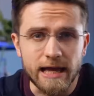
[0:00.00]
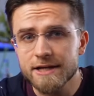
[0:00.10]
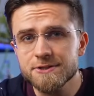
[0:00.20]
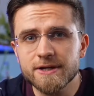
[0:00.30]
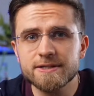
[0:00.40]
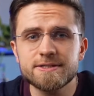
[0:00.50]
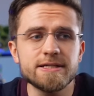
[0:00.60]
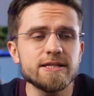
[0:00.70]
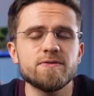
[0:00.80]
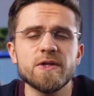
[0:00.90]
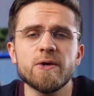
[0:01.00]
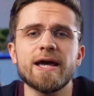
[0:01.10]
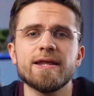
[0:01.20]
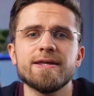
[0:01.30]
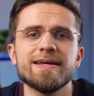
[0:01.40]
As you can see, the video
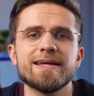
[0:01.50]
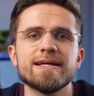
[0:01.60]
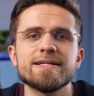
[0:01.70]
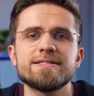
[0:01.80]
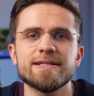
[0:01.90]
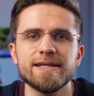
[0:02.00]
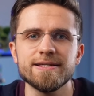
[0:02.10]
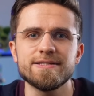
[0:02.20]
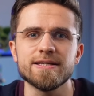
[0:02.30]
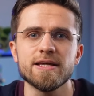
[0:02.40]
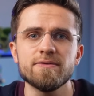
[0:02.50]
editing is easy.